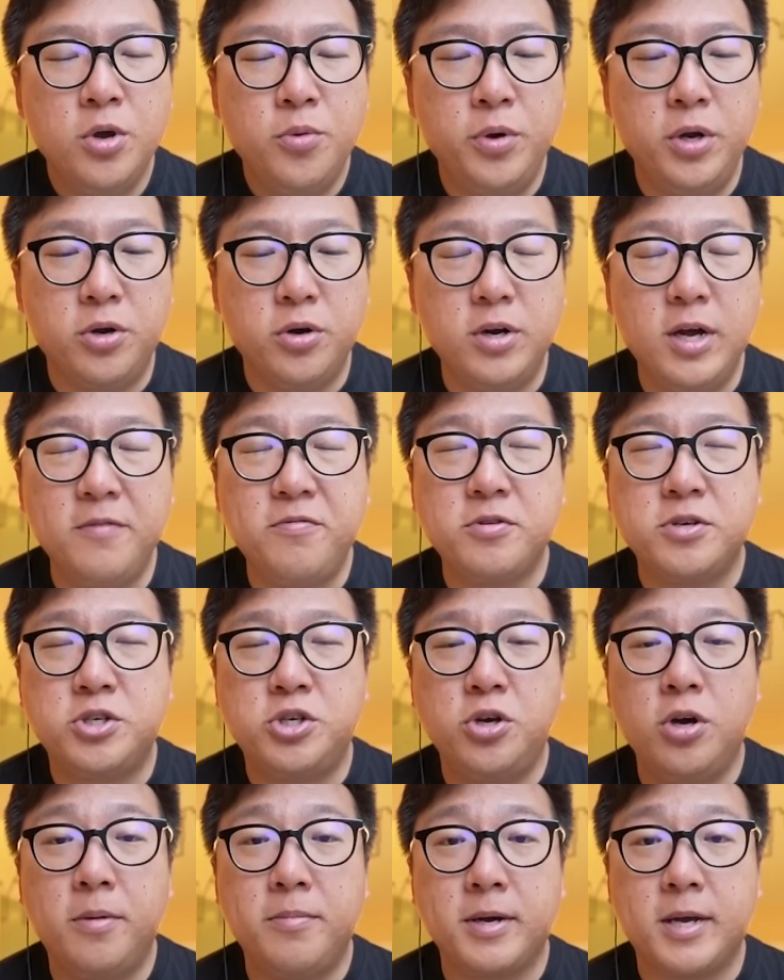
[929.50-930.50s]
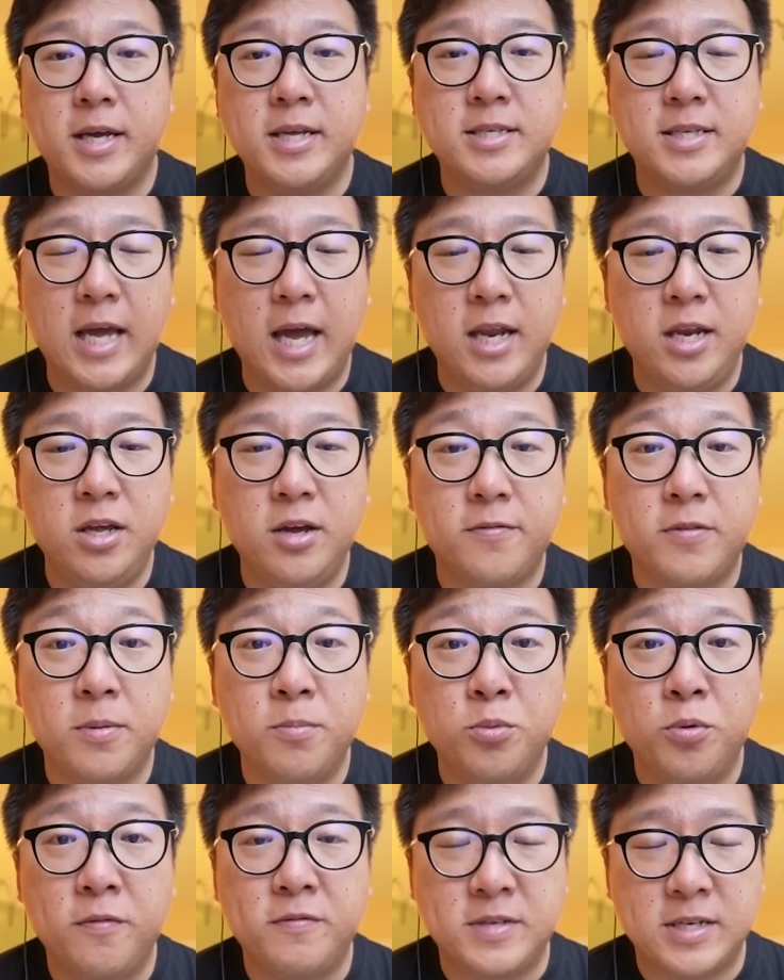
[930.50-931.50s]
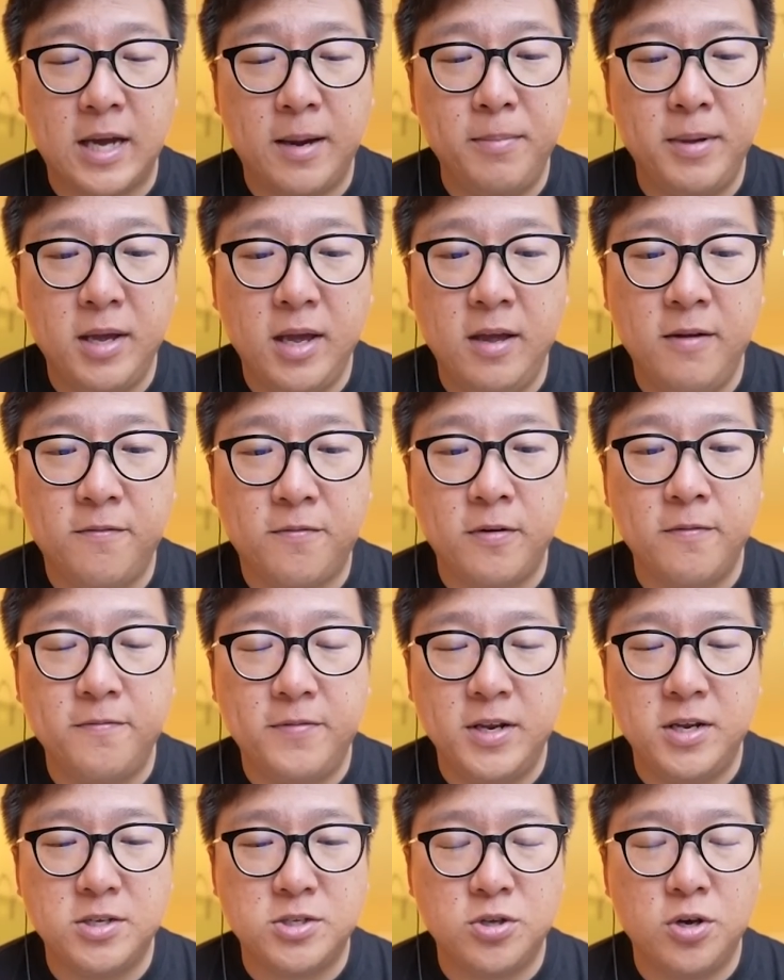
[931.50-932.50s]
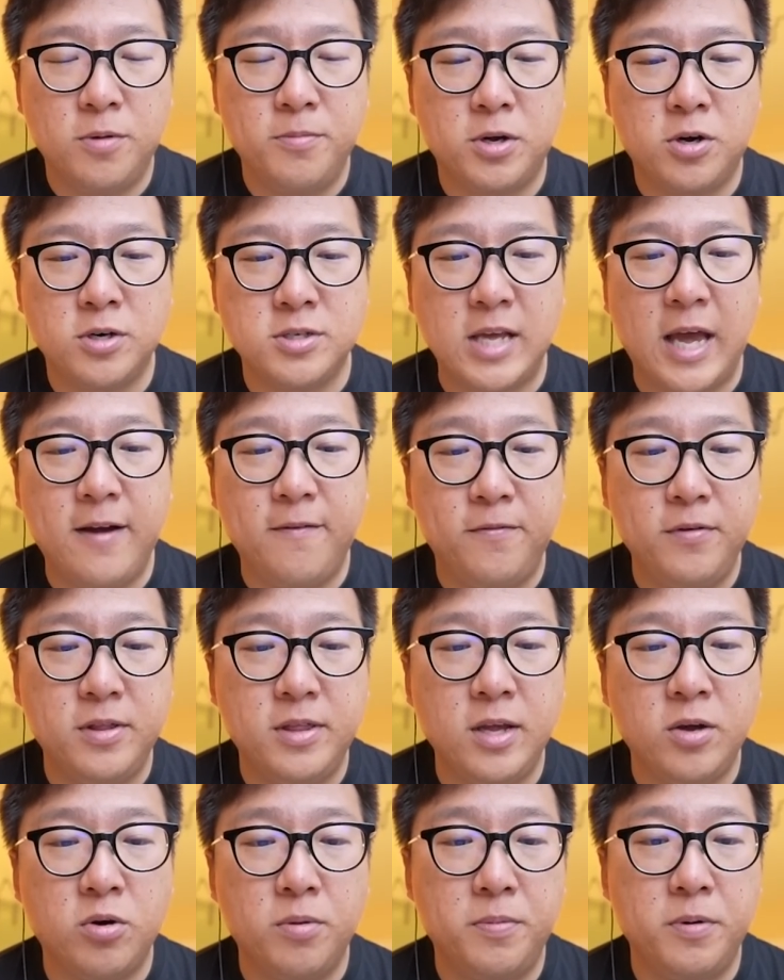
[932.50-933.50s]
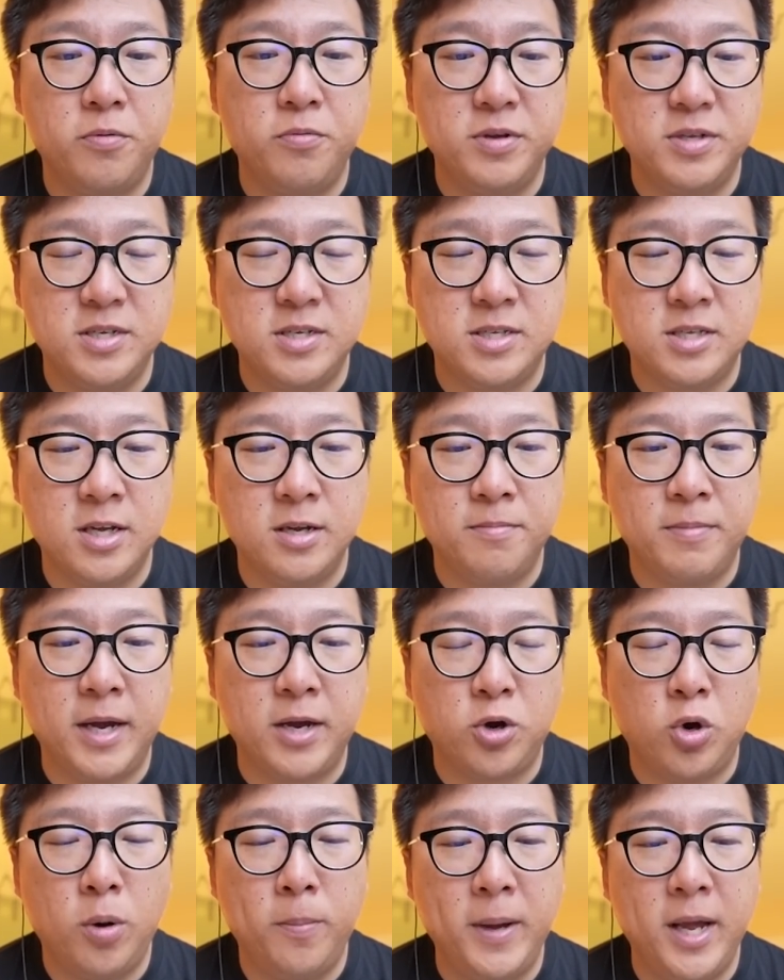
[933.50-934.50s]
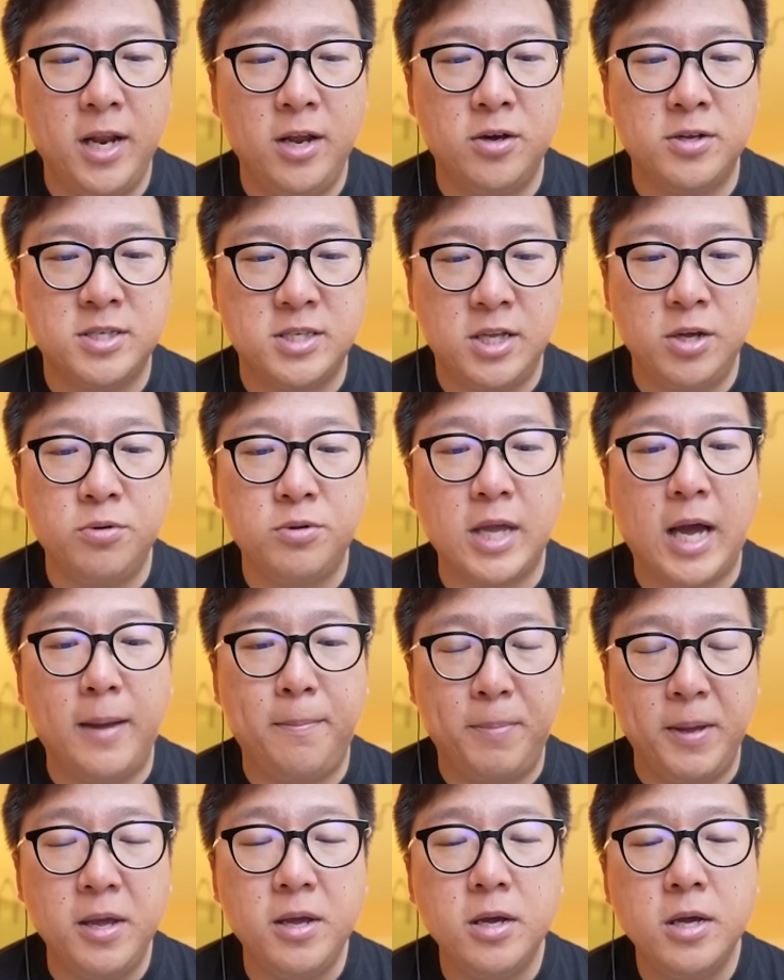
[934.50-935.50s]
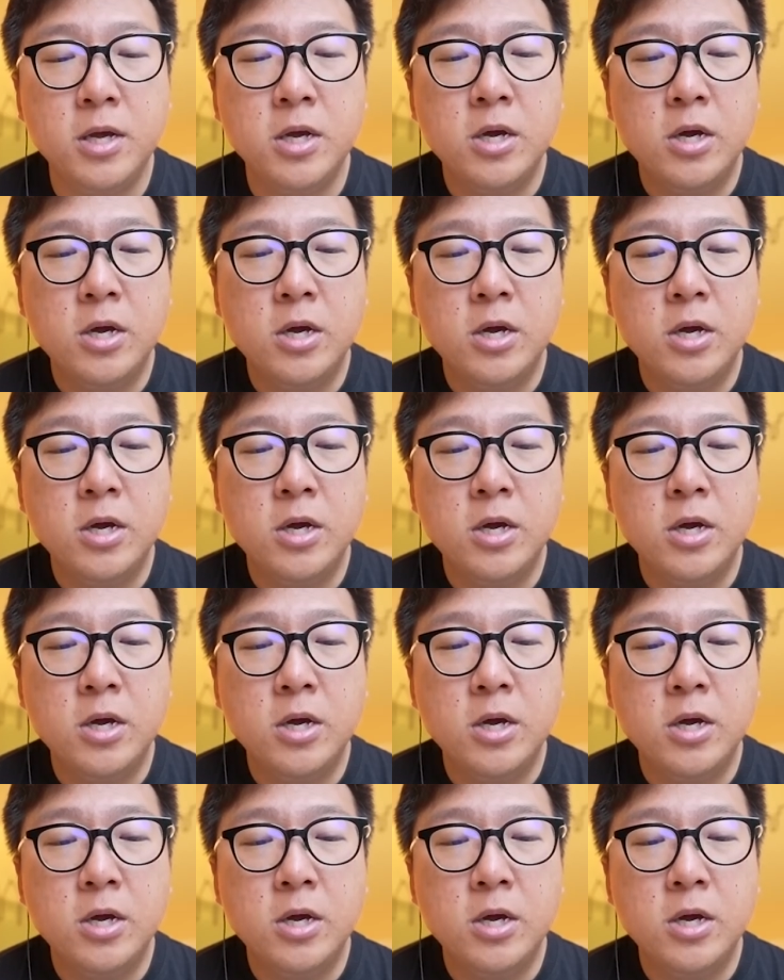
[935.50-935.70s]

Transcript: we don't have to shield up against any of the moves coming in from Venusaur because everything will be resisted by Cobalion Steel typing.